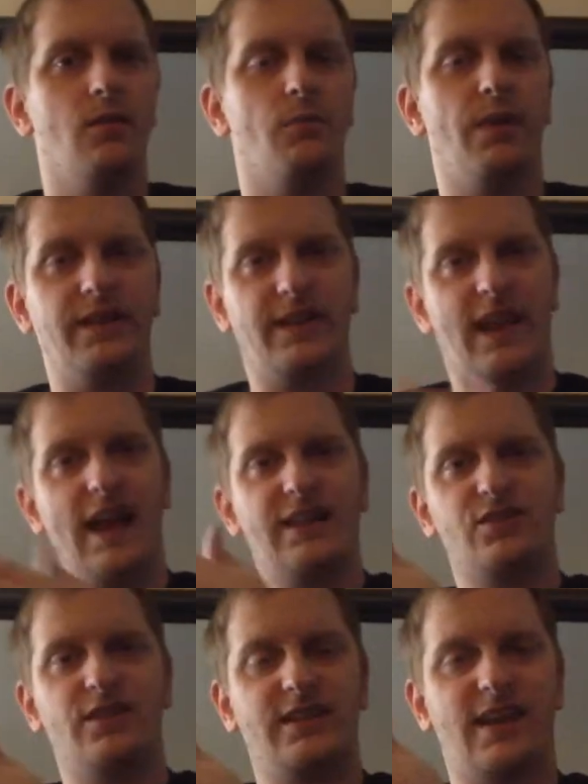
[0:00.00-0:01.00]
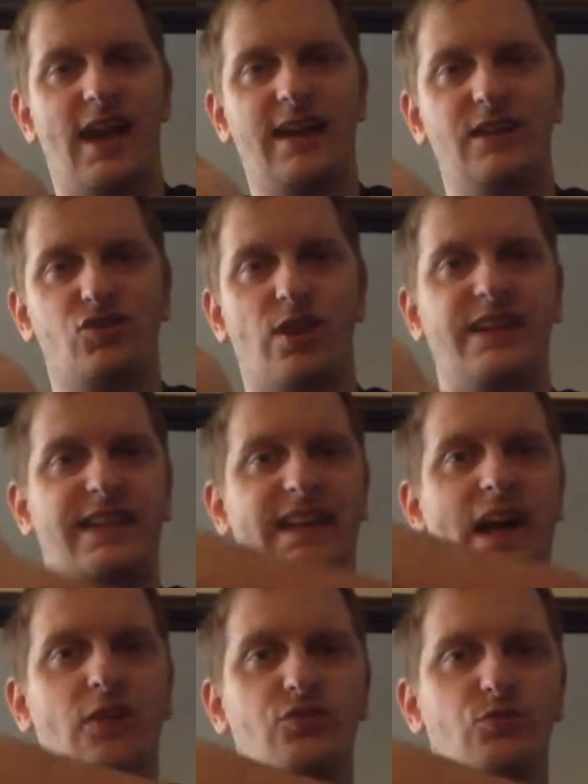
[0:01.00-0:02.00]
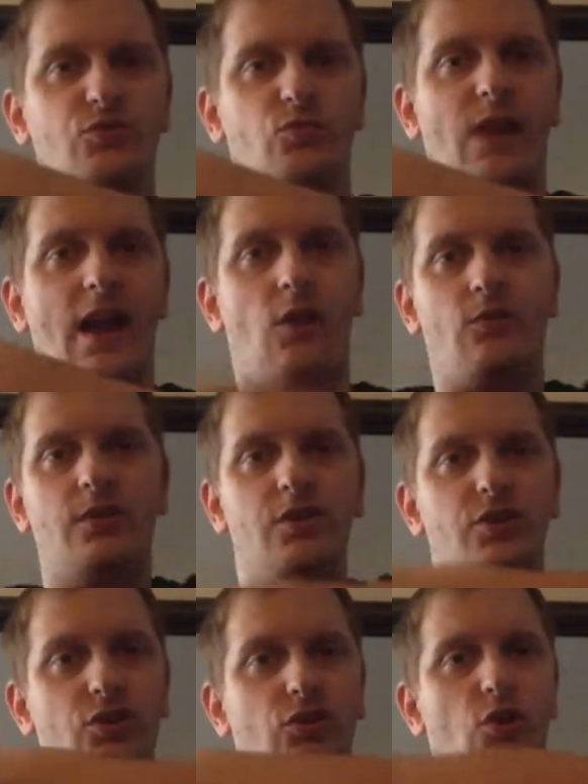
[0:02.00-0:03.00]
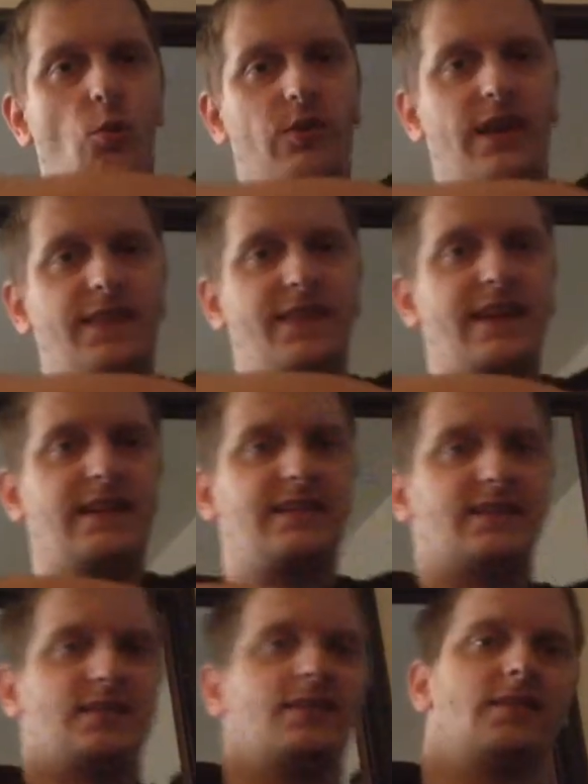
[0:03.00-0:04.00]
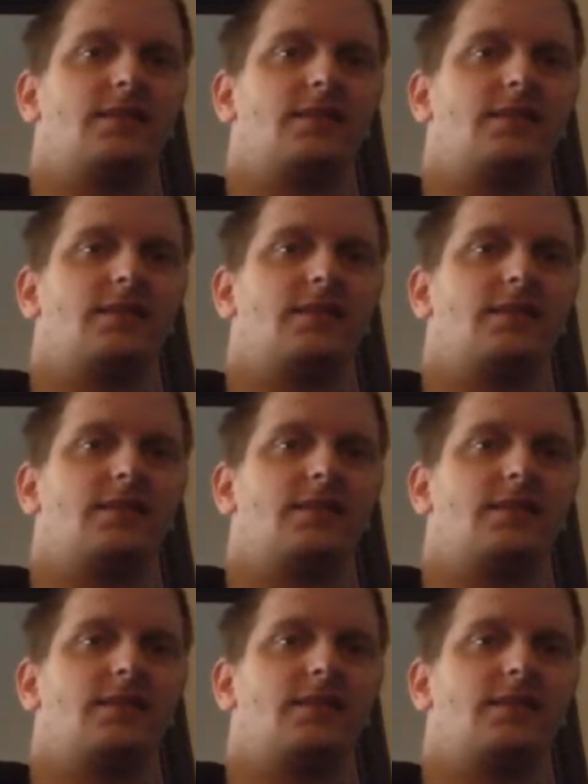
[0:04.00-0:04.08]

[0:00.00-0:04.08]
but the tight end's trying to get out into his route. You're going like this.